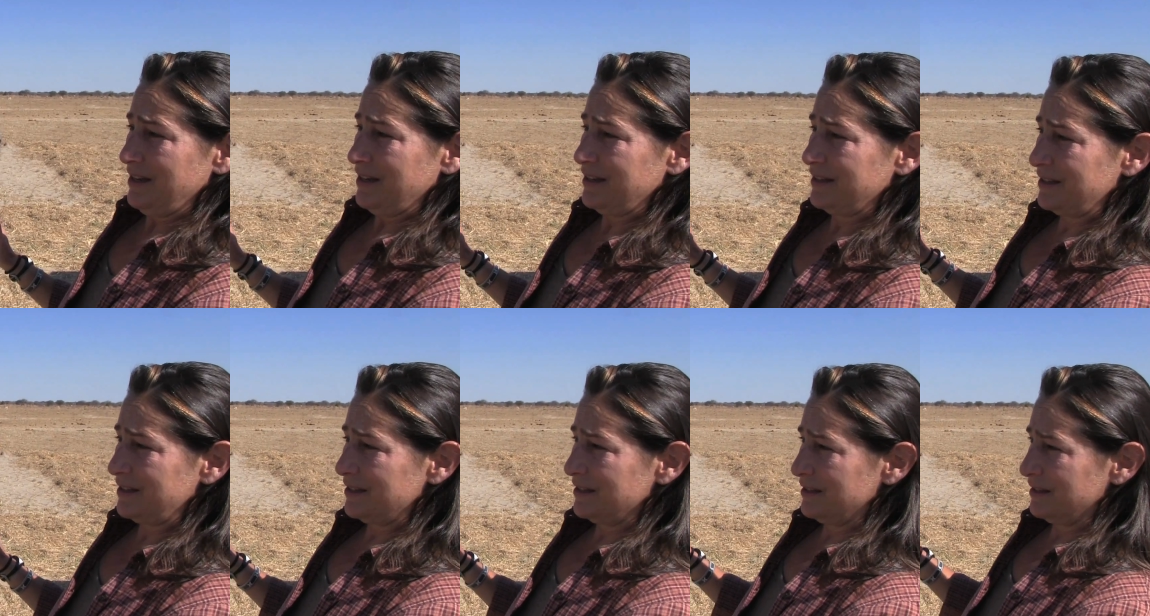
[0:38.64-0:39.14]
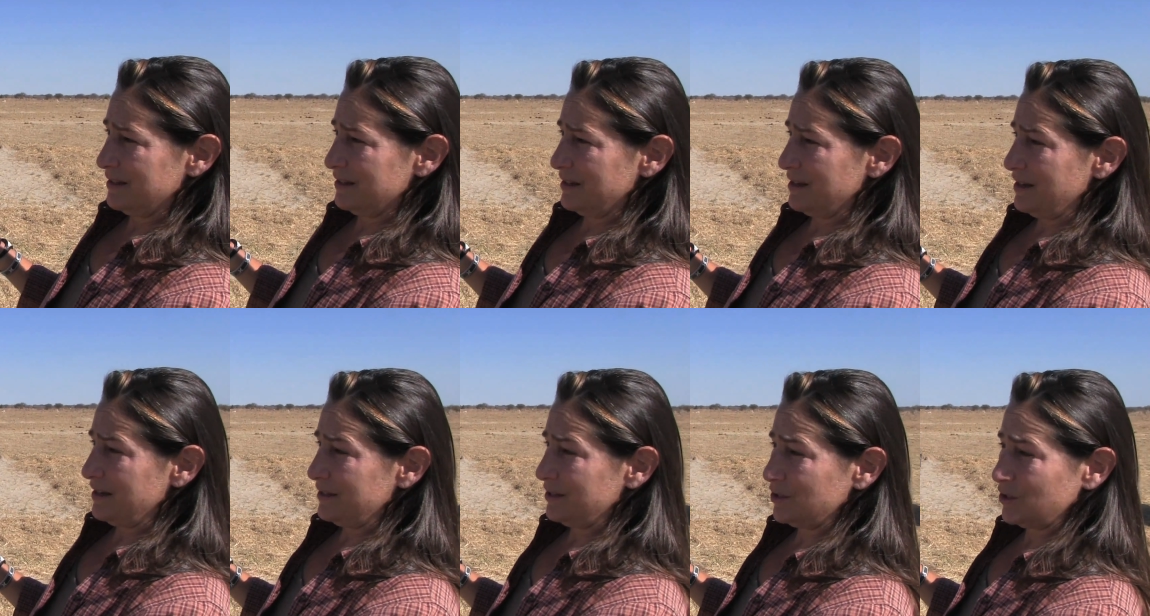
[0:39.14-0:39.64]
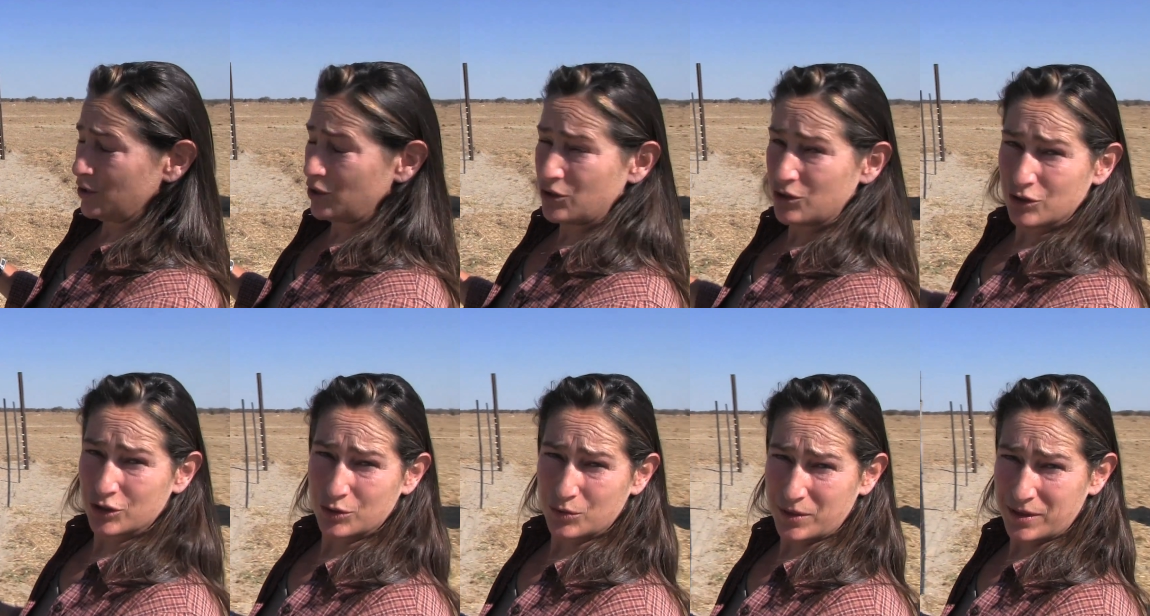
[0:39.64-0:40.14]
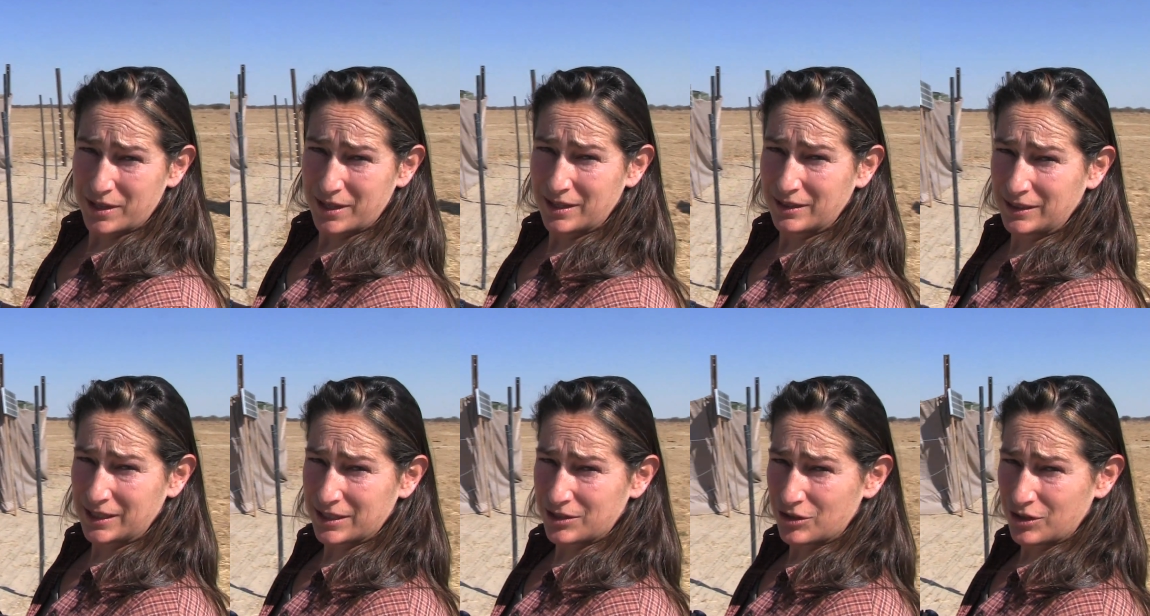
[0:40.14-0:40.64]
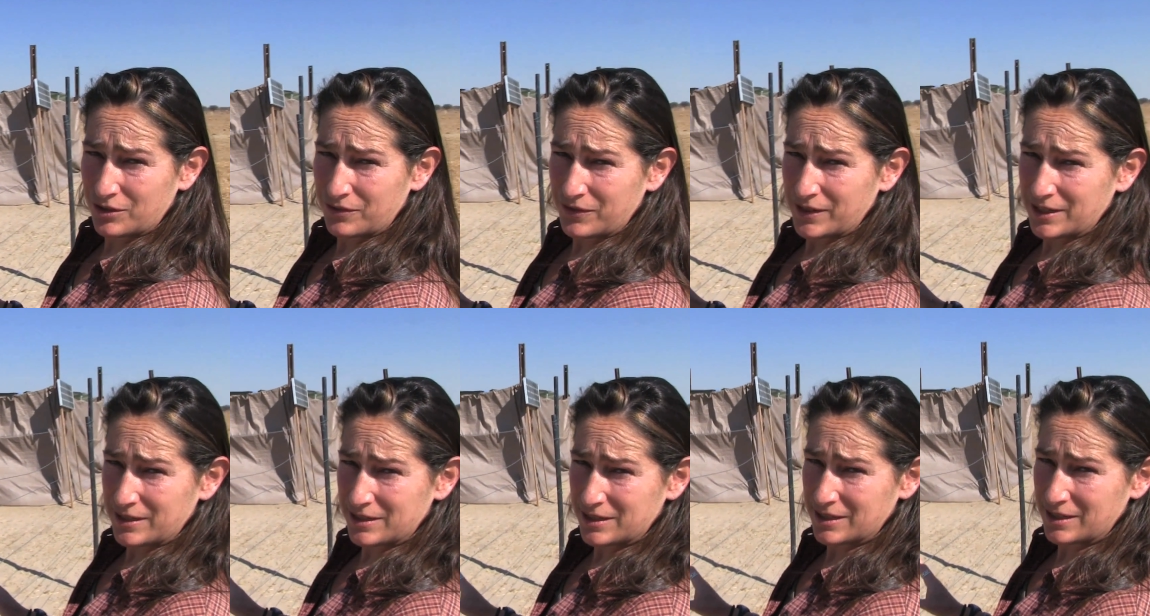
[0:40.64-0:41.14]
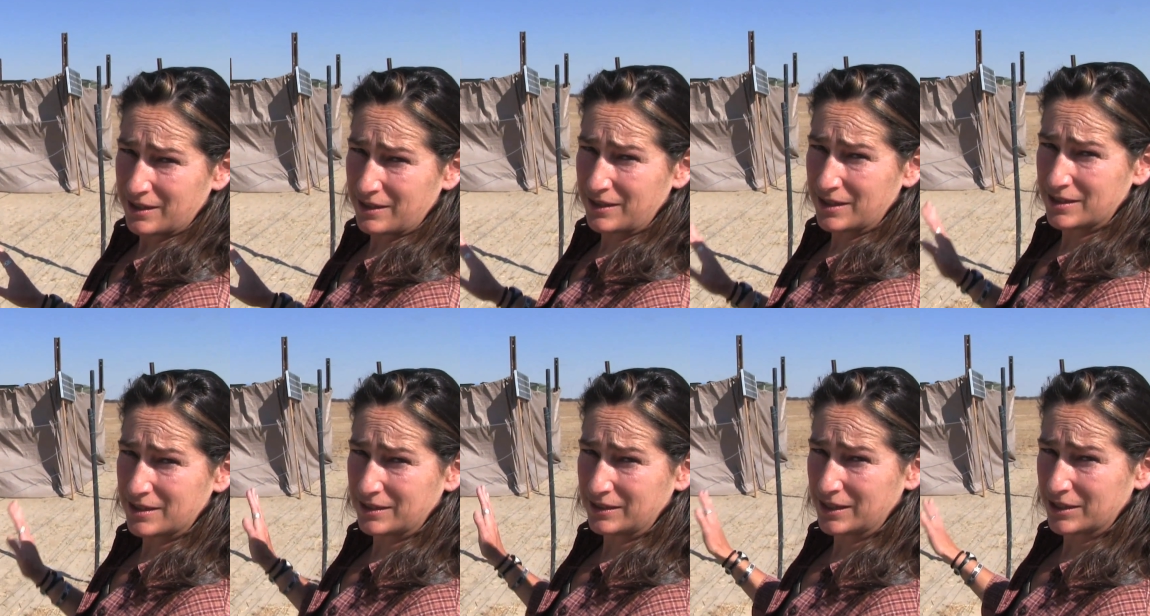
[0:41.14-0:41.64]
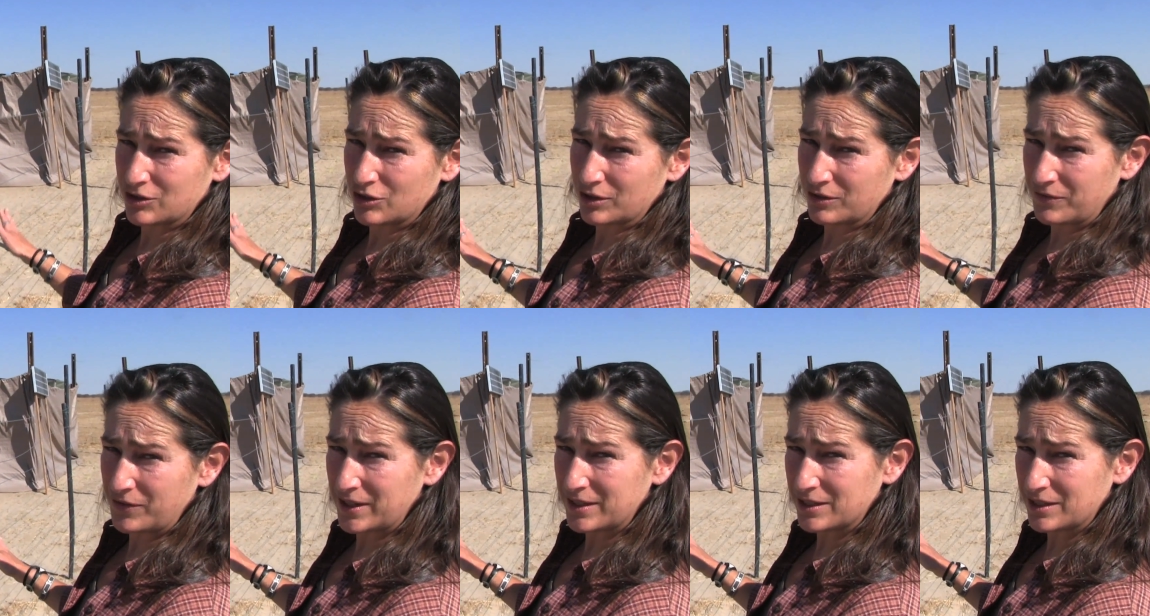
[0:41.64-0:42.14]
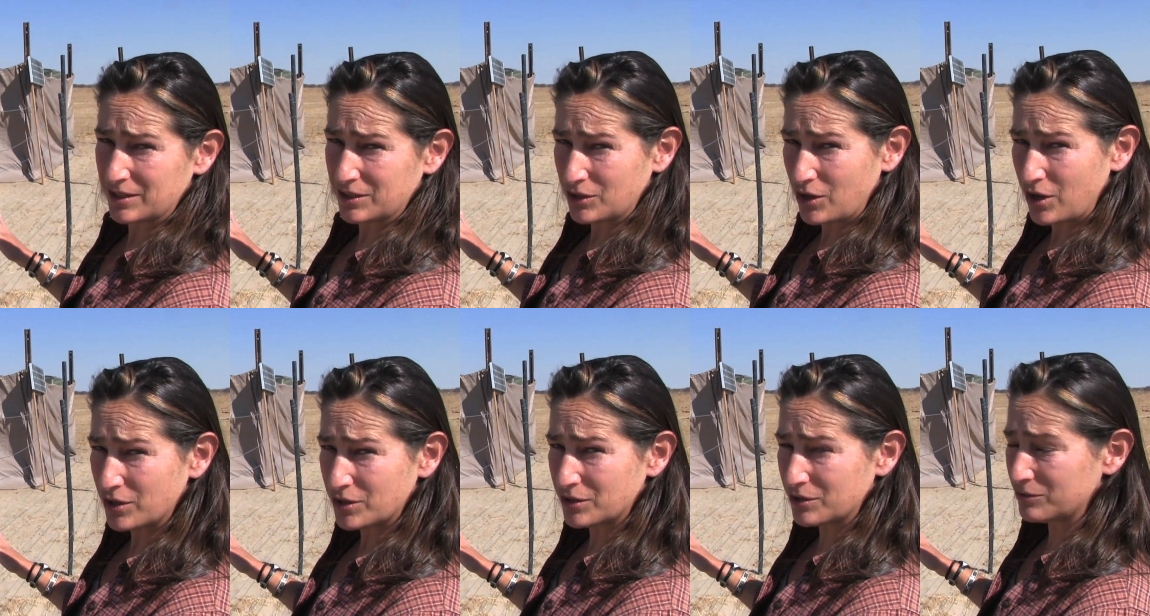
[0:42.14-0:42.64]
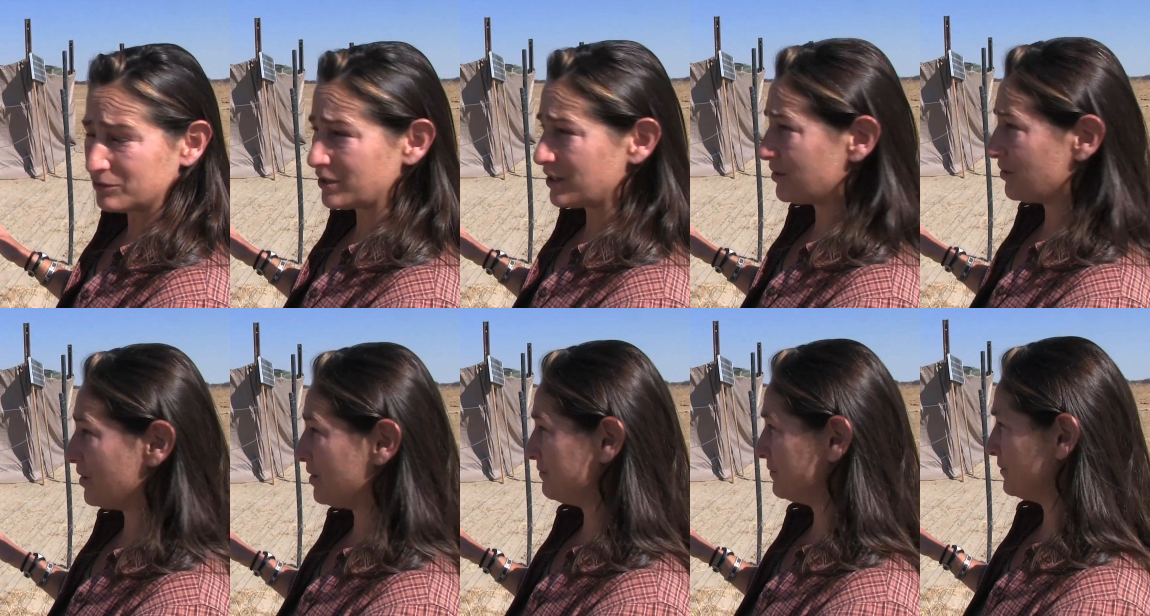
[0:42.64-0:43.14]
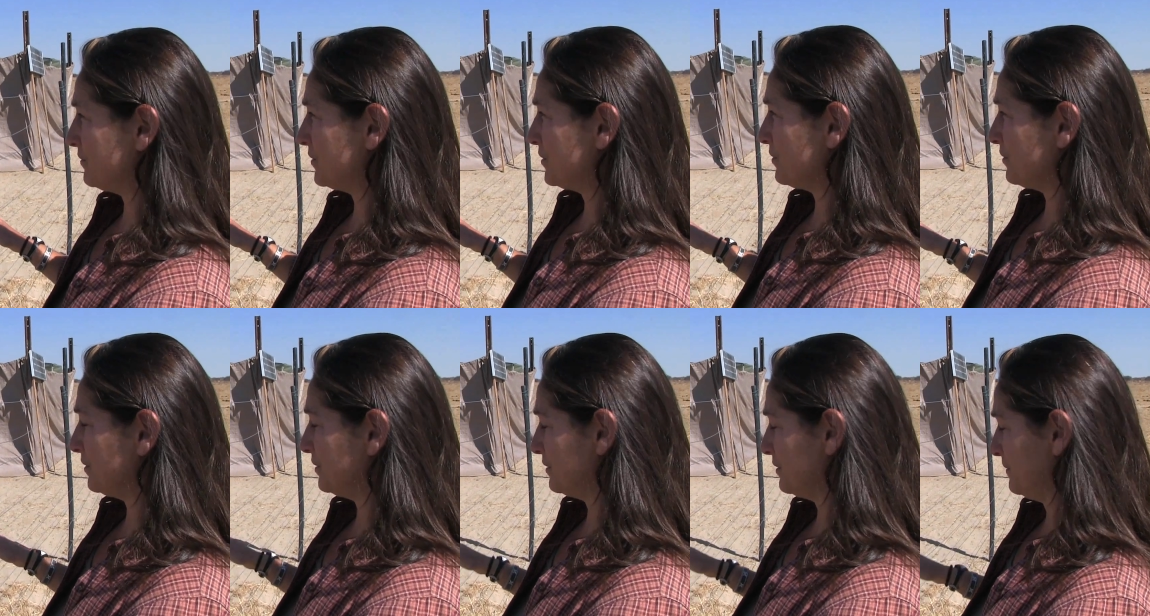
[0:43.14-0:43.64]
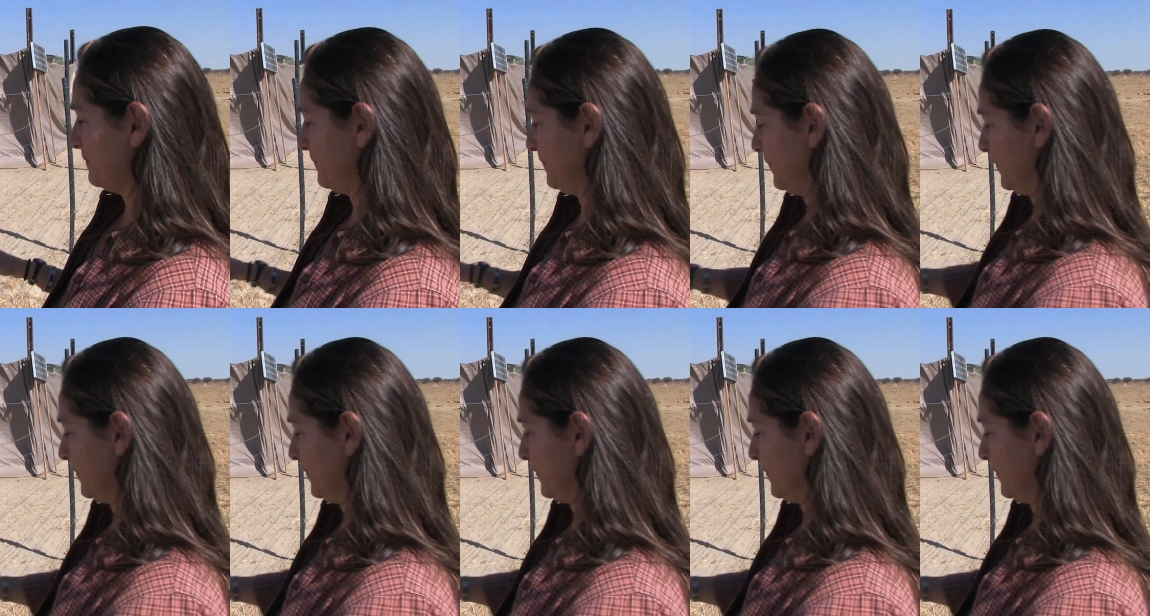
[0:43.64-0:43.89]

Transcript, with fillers: It's uh, secured with an electric fence, and this electric fence is also run off of solar.